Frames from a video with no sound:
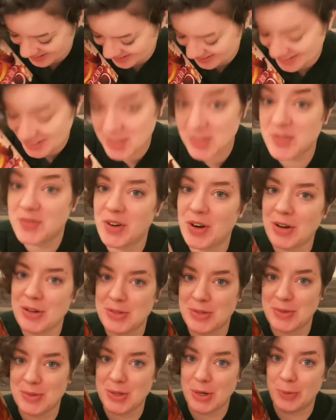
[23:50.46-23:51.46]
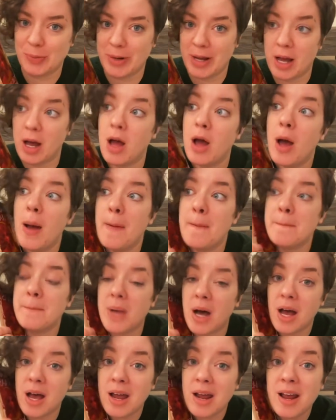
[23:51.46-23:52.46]
this is very Zootopia,
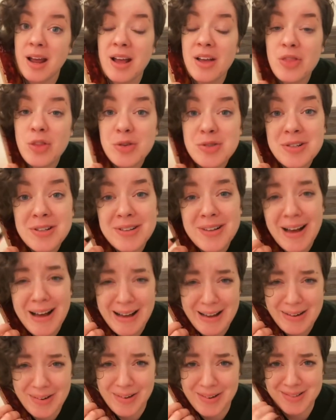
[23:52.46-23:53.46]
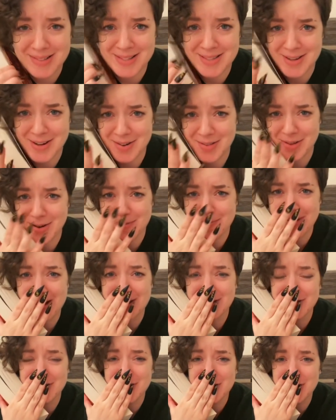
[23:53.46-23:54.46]
but there's little otters and they're their
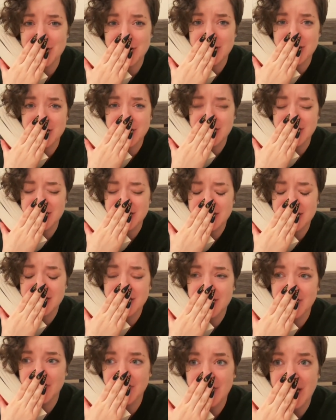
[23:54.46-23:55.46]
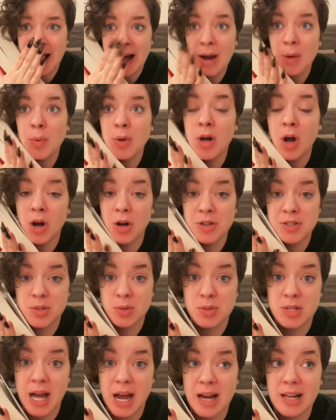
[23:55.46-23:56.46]
messengers. I would also
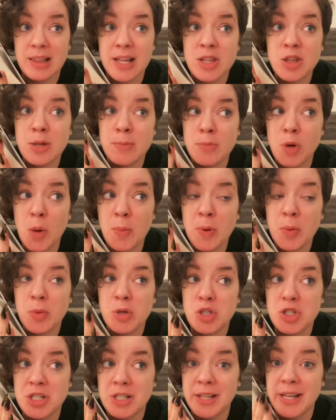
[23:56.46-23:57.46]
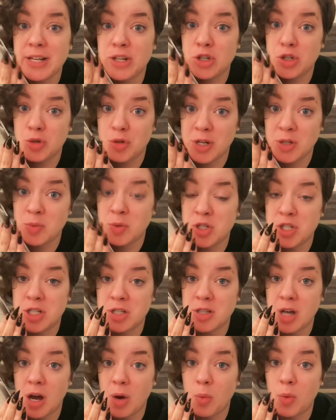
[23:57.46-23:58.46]
die. Like the moment when she like shrieked when she
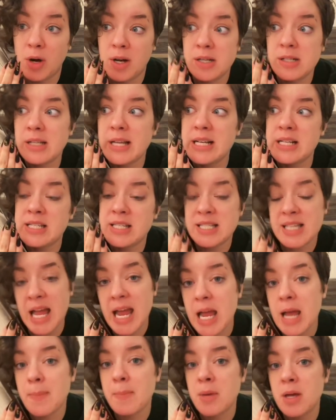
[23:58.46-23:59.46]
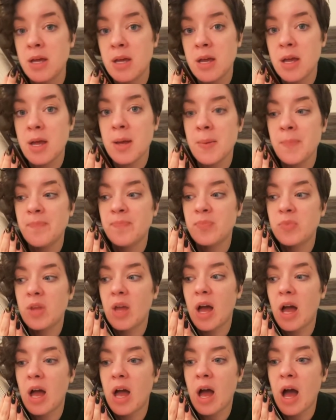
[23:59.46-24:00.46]
saw one, like same
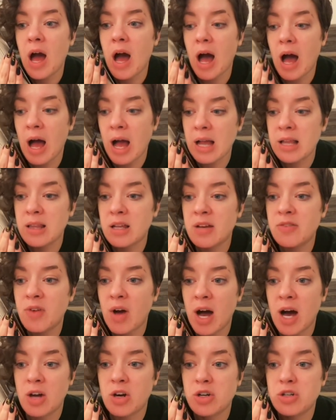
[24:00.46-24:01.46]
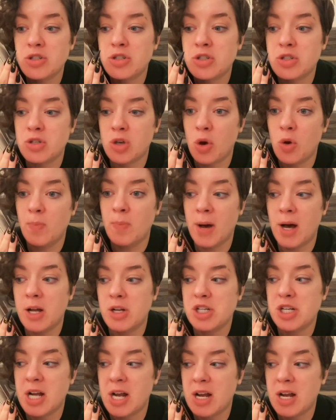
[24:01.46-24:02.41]
I love otters so much, and I